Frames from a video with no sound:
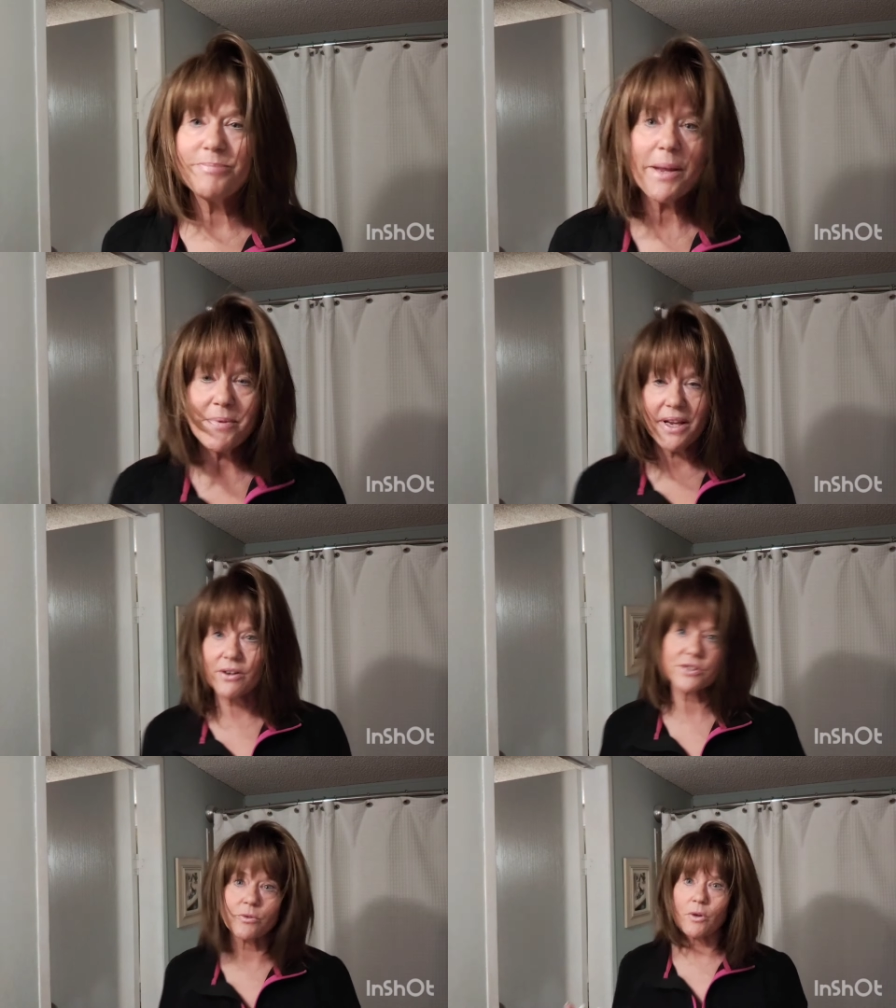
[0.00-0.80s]
baby
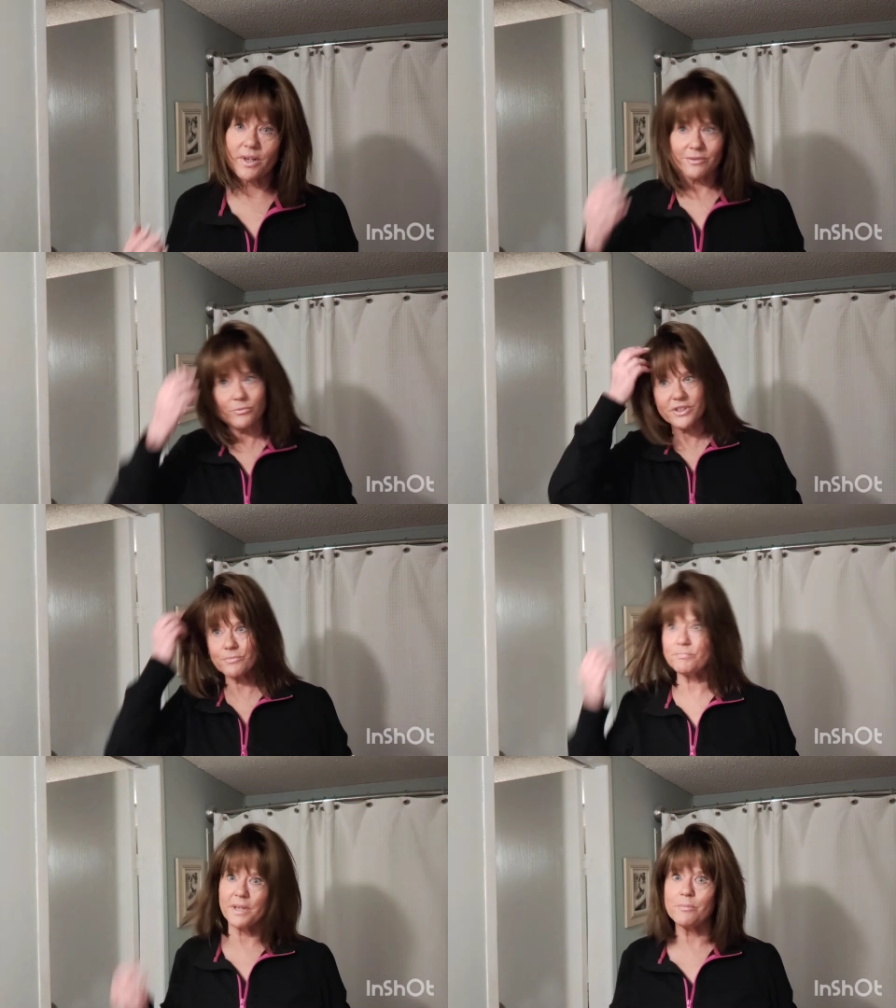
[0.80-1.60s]
hair is growing,
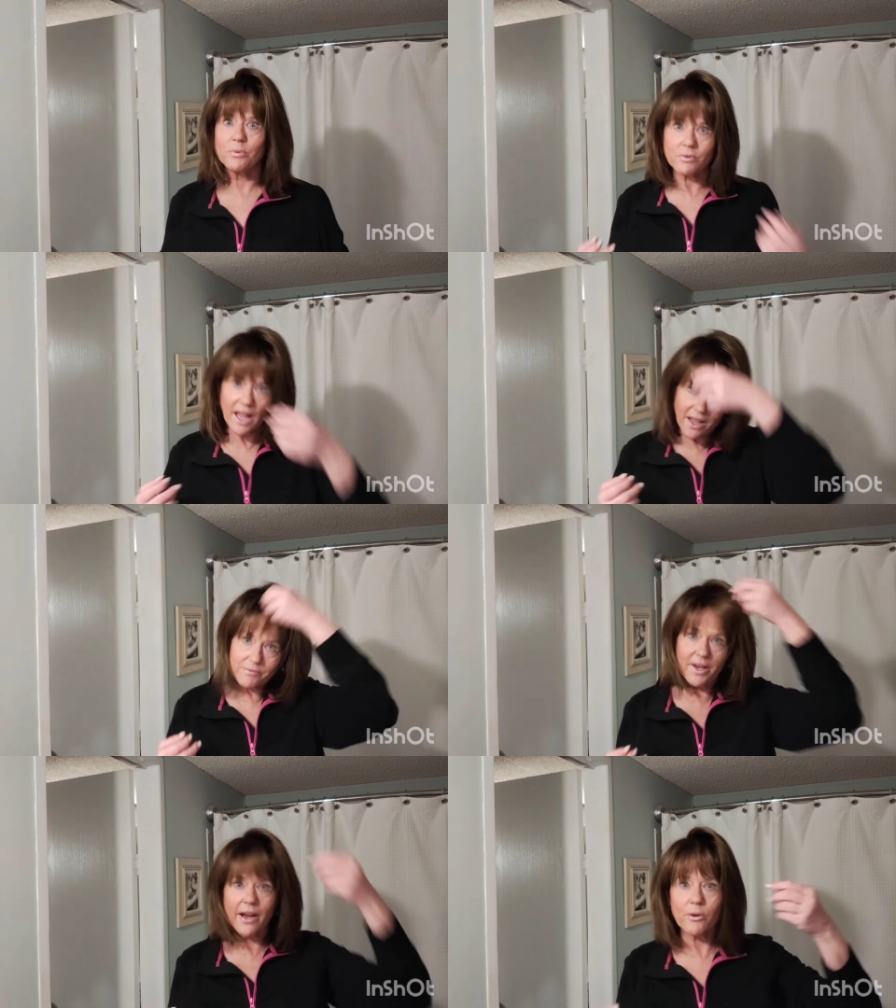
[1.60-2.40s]
which people
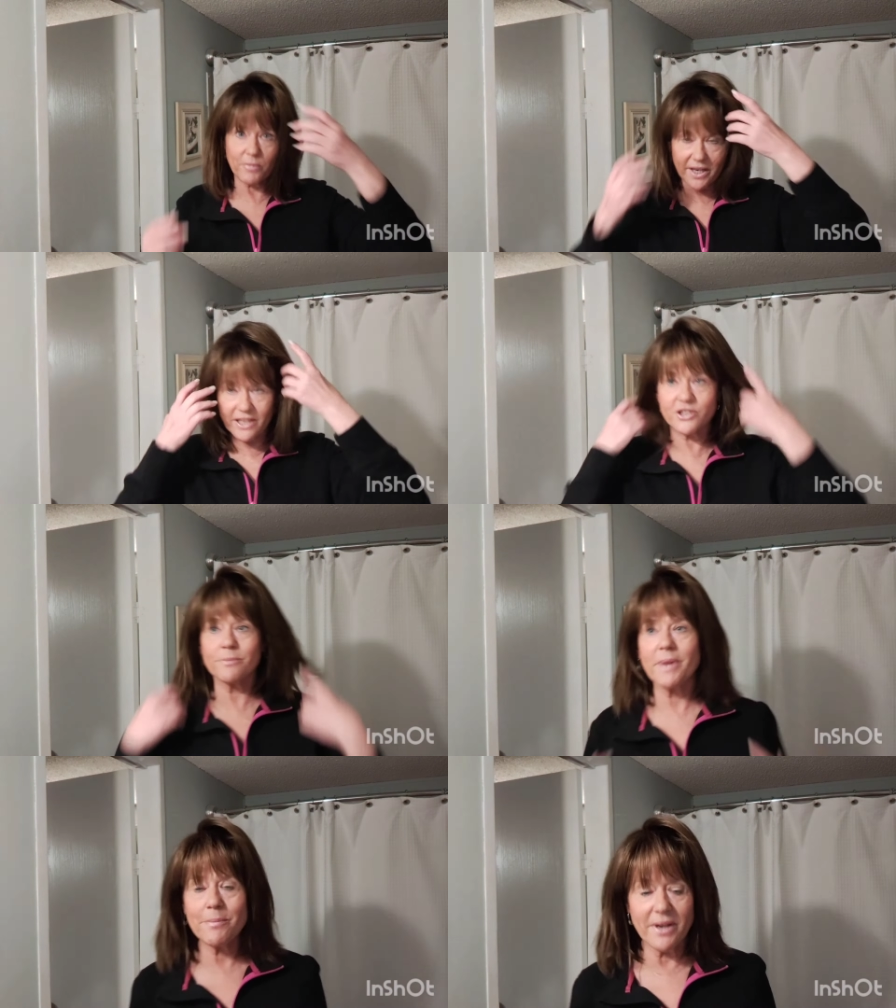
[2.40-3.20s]
have hair breakage
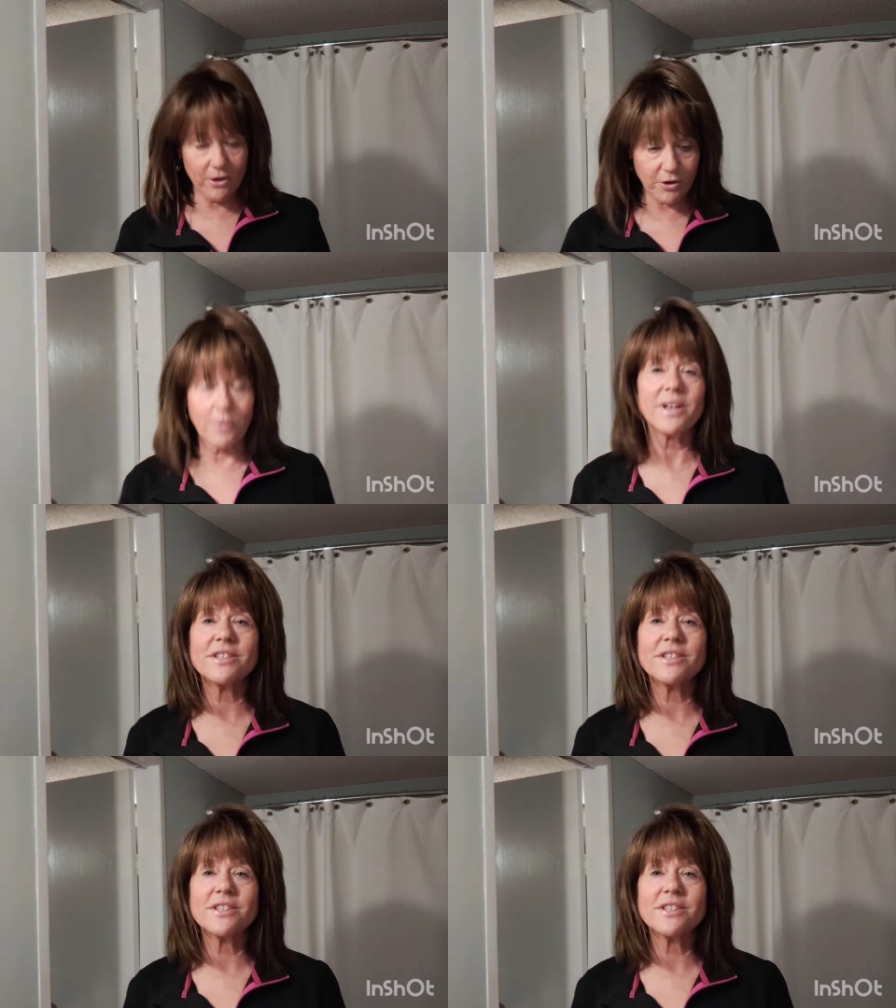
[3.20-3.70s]
and baby hair going.